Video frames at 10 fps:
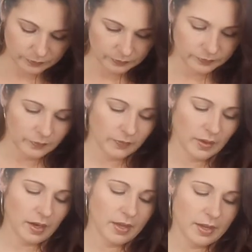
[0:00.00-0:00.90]

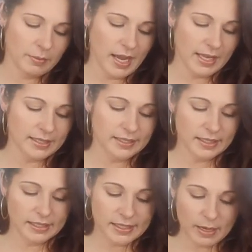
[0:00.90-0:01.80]
Alright, then I'm going to add
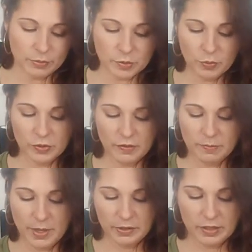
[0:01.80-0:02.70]
6 tablespoons of
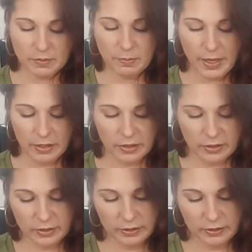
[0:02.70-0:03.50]
melted butter.